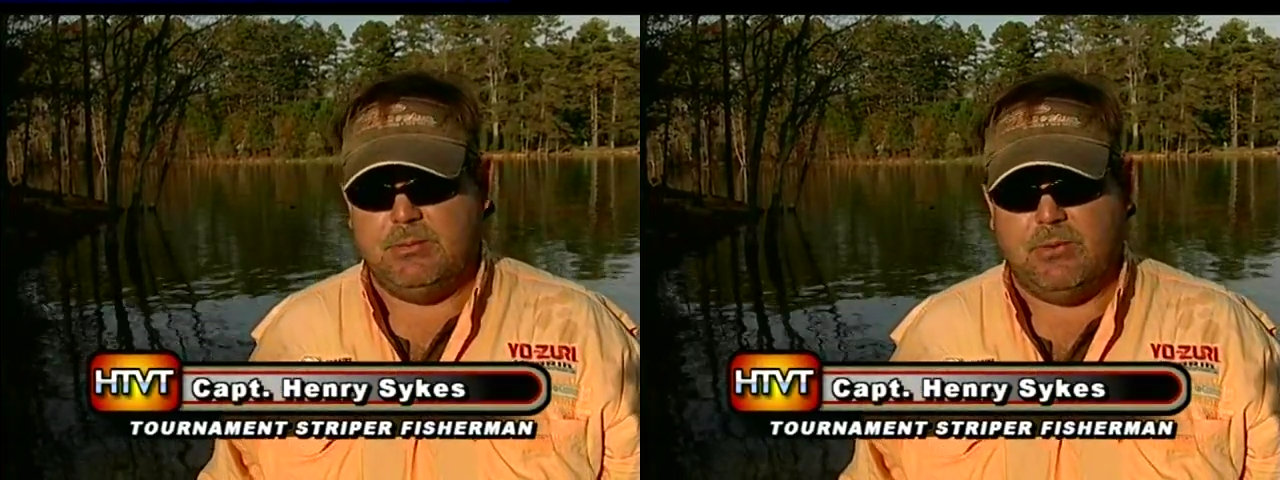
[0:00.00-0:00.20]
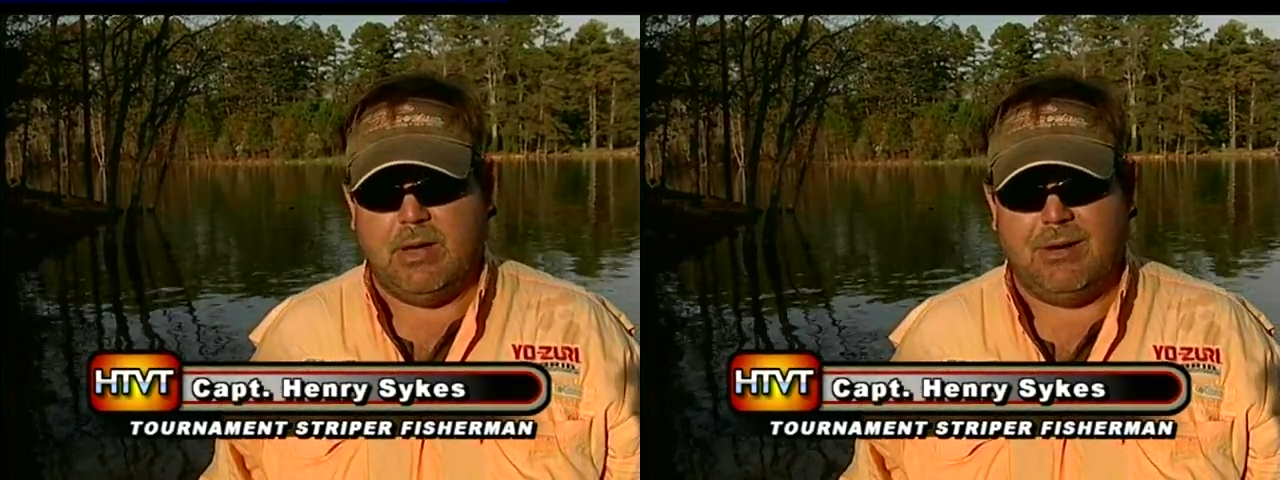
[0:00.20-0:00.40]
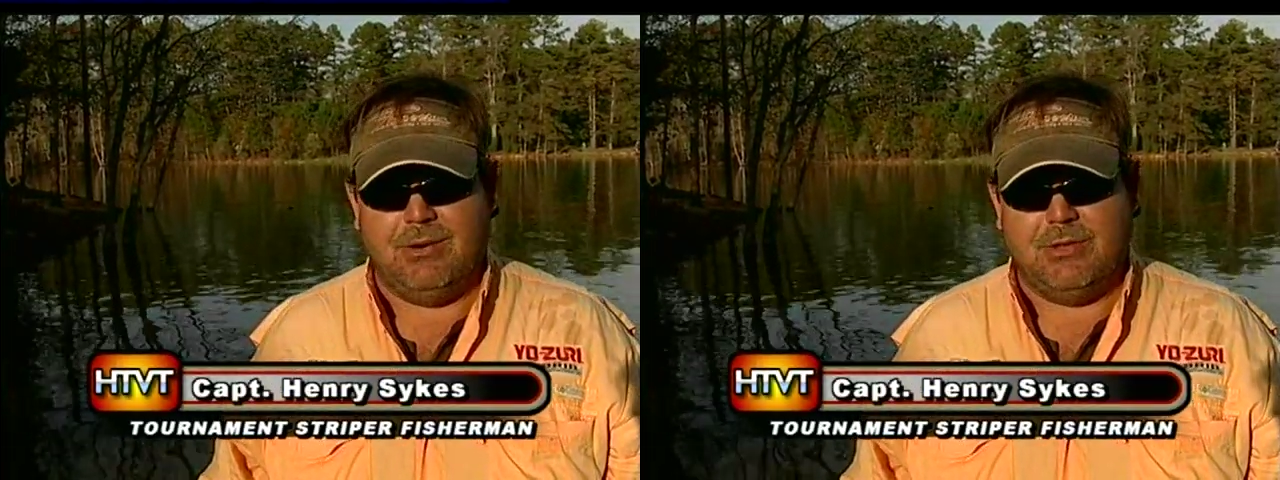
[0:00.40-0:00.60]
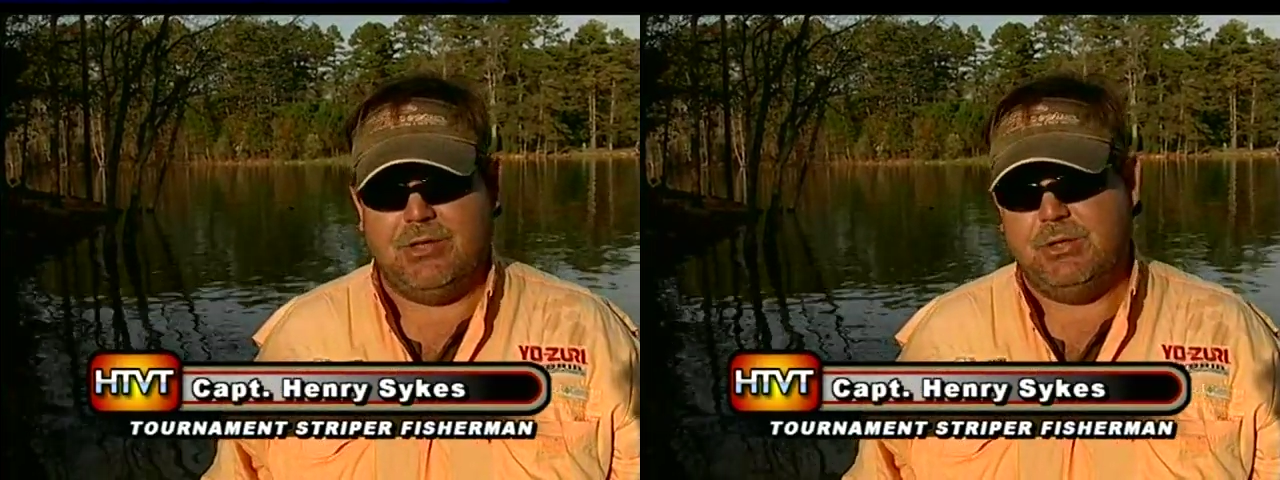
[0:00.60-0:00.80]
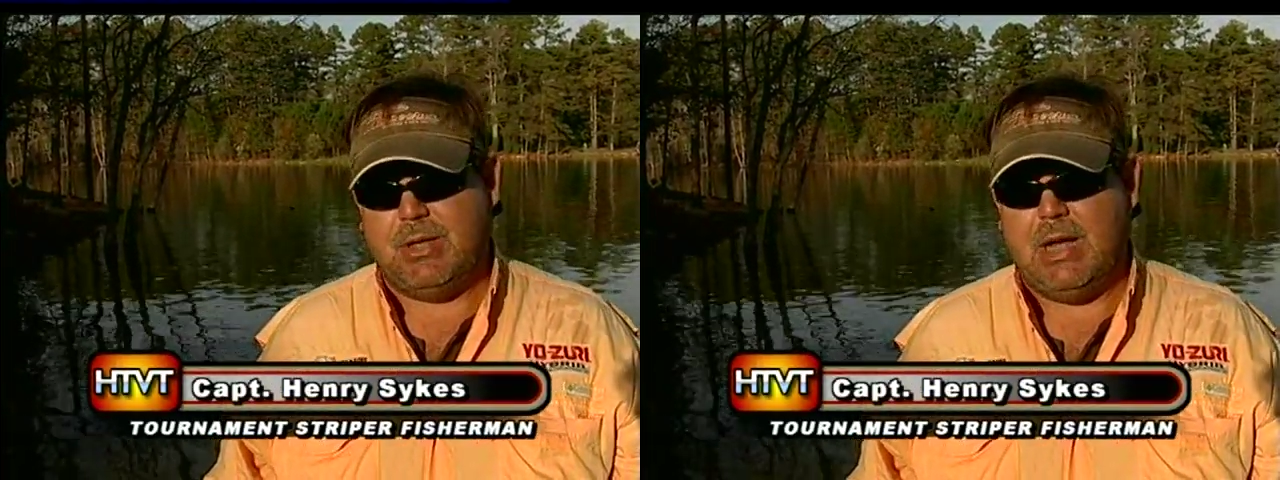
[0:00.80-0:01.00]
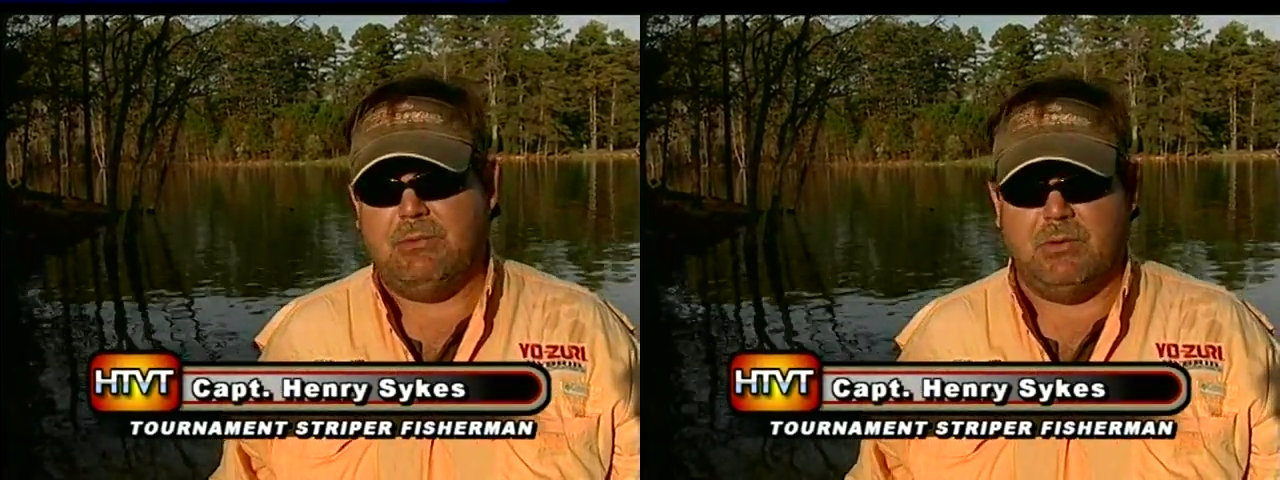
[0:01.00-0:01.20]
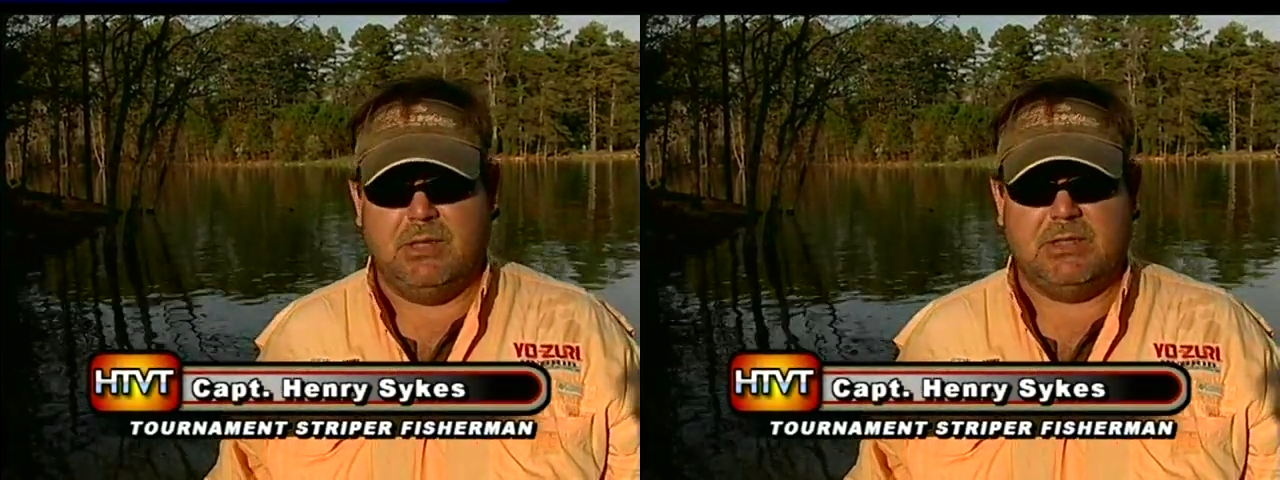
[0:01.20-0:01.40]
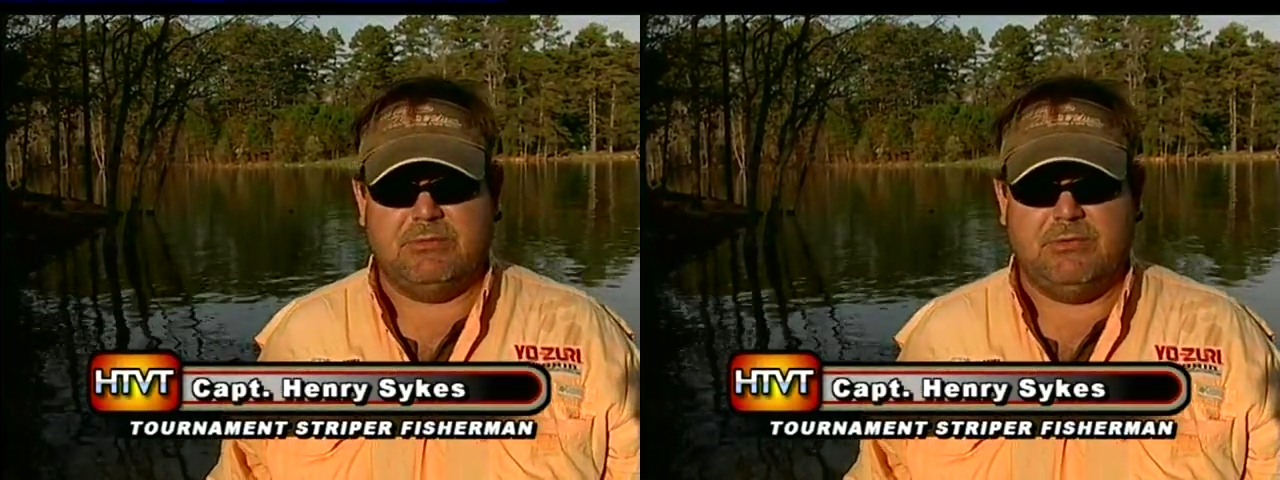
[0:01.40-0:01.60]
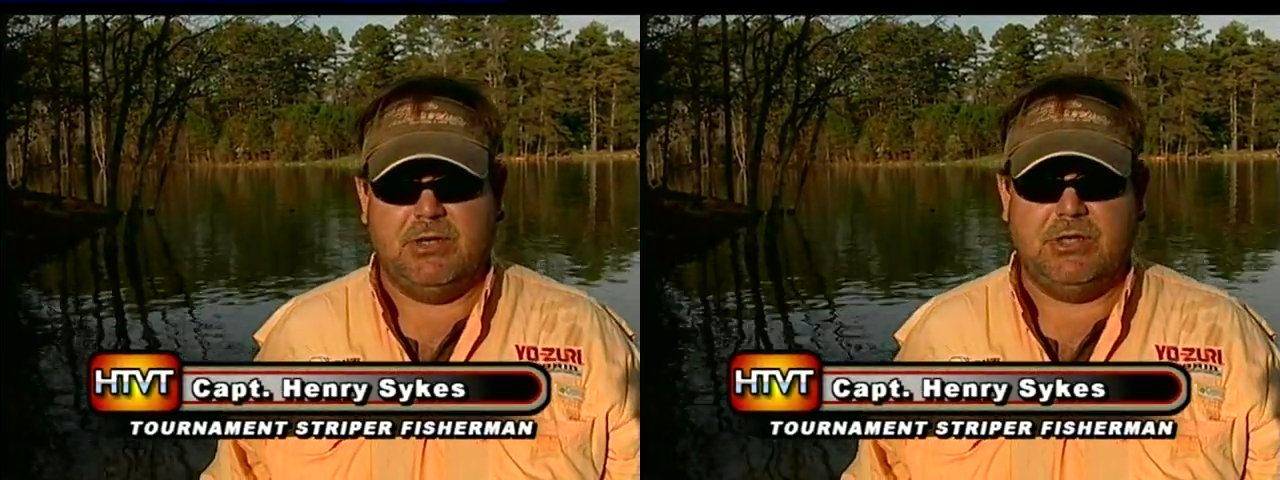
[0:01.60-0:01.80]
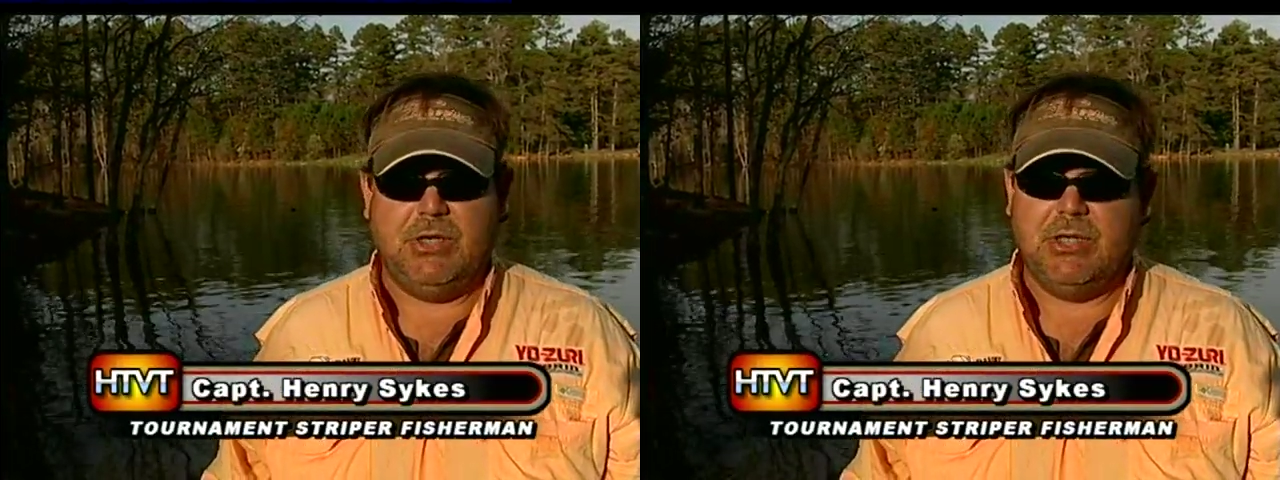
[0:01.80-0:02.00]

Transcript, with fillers: people out here that you can release the fish,